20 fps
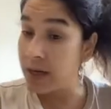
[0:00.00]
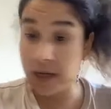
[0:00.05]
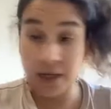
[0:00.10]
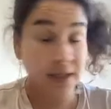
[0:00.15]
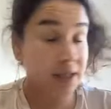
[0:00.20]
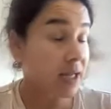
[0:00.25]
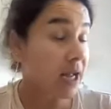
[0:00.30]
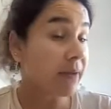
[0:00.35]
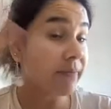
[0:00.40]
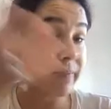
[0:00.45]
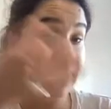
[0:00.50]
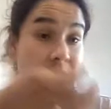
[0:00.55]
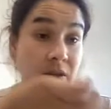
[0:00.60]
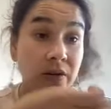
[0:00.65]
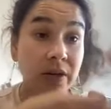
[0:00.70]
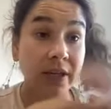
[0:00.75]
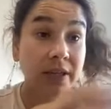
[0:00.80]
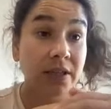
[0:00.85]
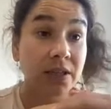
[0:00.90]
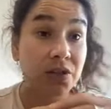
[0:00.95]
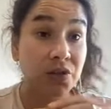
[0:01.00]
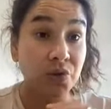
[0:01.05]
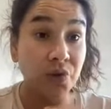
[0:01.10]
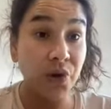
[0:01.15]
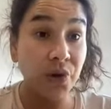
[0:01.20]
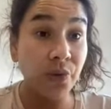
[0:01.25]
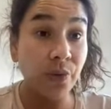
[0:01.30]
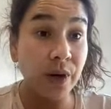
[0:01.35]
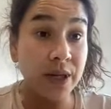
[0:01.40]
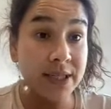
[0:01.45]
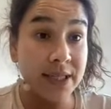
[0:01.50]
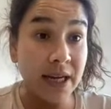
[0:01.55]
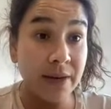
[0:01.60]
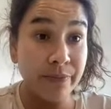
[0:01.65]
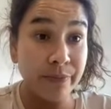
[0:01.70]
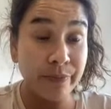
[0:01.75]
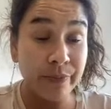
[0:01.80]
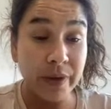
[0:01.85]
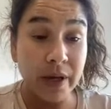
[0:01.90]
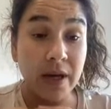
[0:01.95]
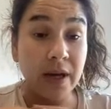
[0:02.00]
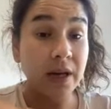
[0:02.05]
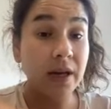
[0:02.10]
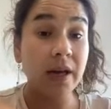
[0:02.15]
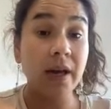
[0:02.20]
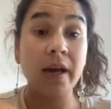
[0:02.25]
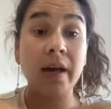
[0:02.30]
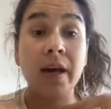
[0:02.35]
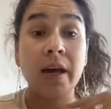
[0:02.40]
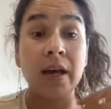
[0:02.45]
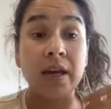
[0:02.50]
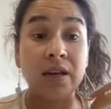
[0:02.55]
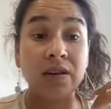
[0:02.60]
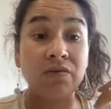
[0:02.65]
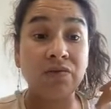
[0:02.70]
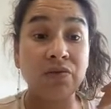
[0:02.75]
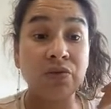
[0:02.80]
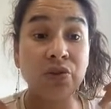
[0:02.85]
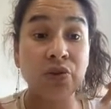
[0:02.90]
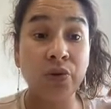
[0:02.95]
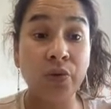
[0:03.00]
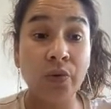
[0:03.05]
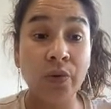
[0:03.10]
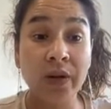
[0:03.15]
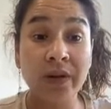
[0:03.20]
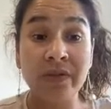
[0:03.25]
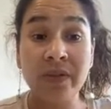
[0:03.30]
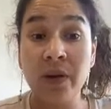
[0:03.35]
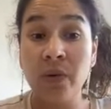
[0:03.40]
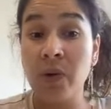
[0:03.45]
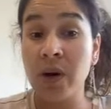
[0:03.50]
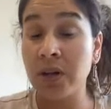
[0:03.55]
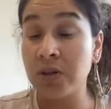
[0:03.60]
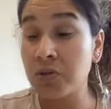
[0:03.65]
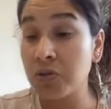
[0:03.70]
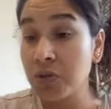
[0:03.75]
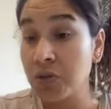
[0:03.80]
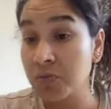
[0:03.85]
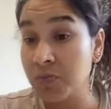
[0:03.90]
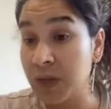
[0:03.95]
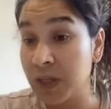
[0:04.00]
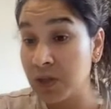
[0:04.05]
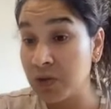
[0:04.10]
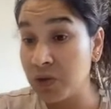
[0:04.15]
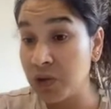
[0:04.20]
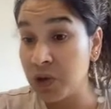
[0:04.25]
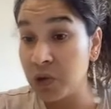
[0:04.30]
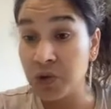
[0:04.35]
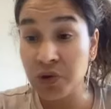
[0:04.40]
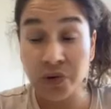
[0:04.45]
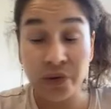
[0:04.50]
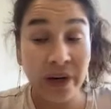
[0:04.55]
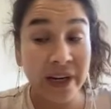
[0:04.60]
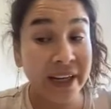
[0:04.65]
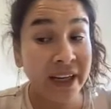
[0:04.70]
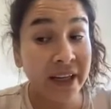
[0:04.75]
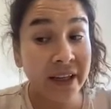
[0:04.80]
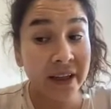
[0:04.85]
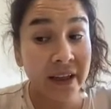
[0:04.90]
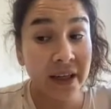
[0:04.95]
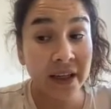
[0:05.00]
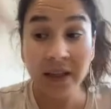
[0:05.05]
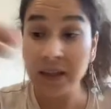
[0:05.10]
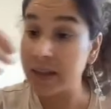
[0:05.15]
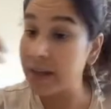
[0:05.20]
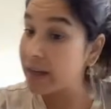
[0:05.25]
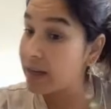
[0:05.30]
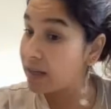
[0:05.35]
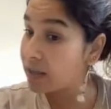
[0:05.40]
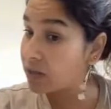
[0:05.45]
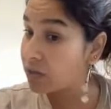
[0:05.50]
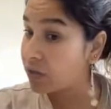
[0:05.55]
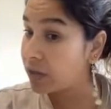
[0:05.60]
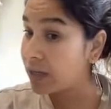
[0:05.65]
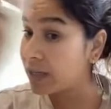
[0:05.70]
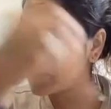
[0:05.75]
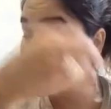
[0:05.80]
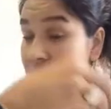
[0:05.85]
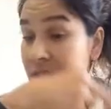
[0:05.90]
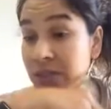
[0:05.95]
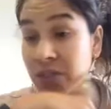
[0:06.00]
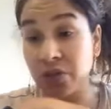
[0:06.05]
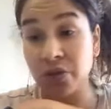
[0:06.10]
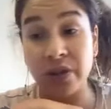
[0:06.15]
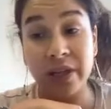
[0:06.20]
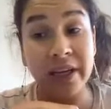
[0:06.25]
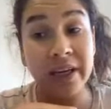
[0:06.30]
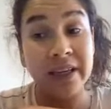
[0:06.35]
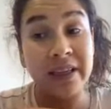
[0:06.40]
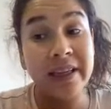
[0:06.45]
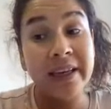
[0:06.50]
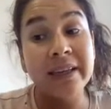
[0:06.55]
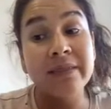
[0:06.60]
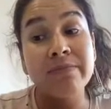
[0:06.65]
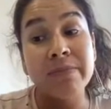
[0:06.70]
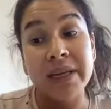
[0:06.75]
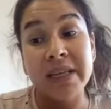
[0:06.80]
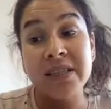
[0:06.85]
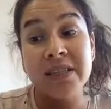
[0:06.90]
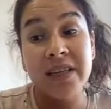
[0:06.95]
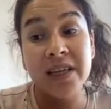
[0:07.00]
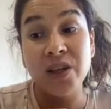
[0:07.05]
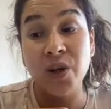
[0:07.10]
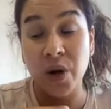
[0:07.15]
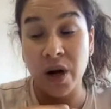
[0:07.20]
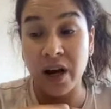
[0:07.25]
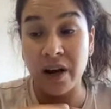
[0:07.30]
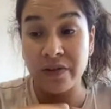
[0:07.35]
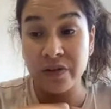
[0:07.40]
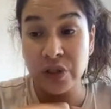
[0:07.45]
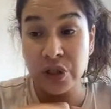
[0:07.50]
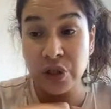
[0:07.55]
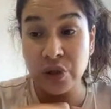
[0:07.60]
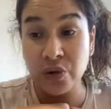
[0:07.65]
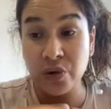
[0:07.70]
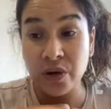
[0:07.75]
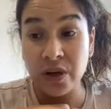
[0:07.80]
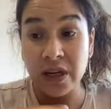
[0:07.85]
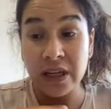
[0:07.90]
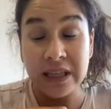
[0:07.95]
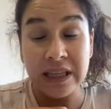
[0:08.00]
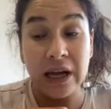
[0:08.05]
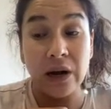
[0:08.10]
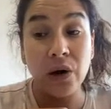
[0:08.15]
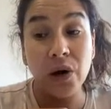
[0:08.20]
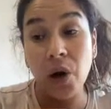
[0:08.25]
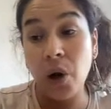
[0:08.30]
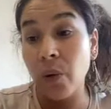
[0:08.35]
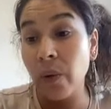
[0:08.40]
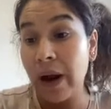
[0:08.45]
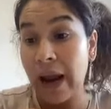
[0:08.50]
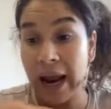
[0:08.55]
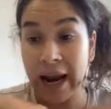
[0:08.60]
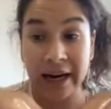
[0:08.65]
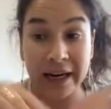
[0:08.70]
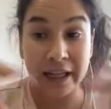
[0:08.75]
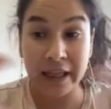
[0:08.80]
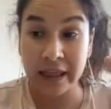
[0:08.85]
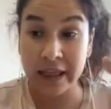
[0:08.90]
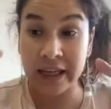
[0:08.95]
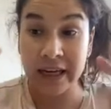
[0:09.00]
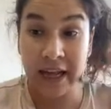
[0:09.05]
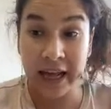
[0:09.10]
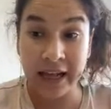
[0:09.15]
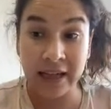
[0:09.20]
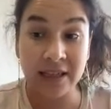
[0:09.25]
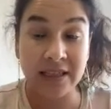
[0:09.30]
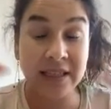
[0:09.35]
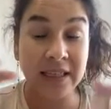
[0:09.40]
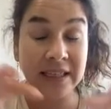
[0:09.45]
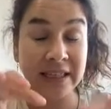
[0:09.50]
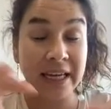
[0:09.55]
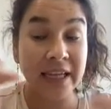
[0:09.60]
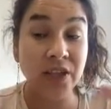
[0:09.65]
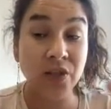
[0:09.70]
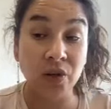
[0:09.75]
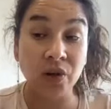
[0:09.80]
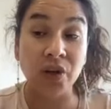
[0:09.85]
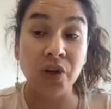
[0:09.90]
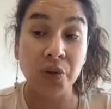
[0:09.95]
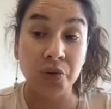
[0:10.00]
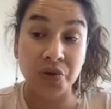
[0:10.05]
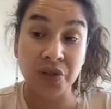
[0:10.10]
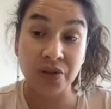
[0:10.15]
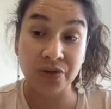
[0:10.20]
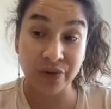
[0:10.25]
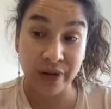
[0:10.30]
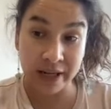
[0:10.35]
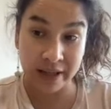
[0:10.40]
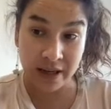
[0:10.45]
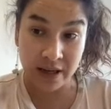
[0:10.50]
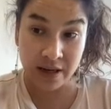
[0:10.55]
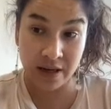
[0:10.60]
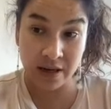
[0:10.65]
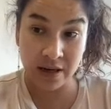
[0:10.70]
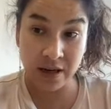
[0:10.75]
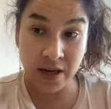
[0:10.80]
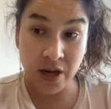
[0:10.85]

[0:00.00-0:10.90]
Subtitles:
it can be connected to your WhatsApp. If they want to speak to you through LinkedIn, they can connect it. So that means they don't have to download anything else that they don't use already,